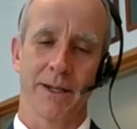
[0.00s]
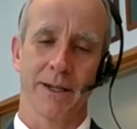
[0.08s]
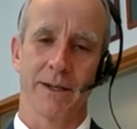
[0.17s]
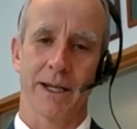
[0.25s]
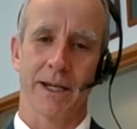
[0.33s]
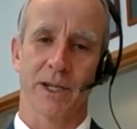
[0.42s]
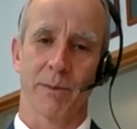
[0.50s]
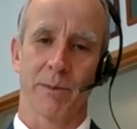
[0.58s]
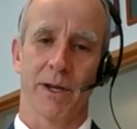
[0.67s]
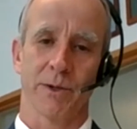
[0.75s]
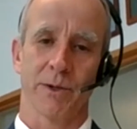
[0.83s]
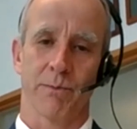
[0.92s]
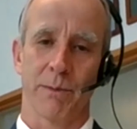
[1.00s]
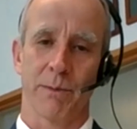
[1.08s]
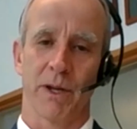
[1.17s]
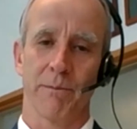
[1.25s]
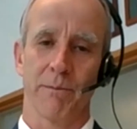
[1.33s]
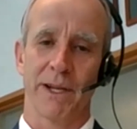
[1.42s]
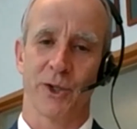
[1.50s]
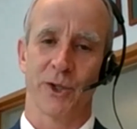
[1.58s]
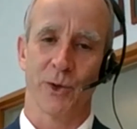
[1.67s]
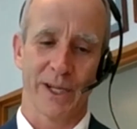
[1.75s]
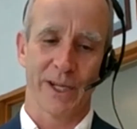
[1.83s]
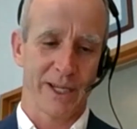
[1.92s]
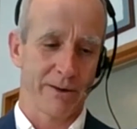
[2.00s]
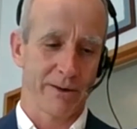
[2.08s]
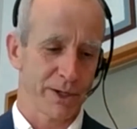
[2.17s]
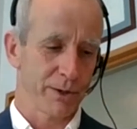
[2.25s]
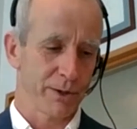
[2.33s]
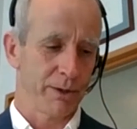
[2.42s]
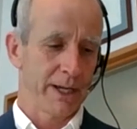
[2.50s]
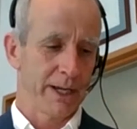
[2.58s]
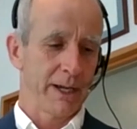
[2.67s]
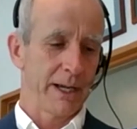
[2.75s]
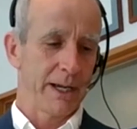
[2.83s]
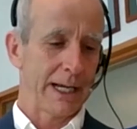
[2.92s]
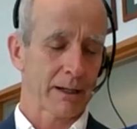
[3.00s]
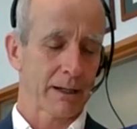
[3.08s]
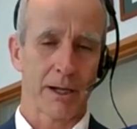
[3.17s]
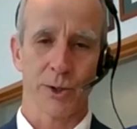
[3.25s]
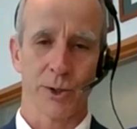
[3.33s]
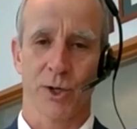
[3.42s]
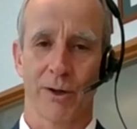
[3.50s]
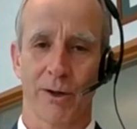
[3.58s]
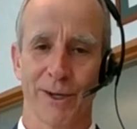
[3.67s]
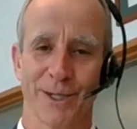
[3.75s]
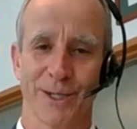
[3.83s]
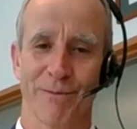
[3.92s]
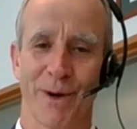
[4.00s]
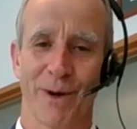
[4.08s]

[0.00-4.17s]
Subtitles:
and some of those people I met during that year are still close colleagues of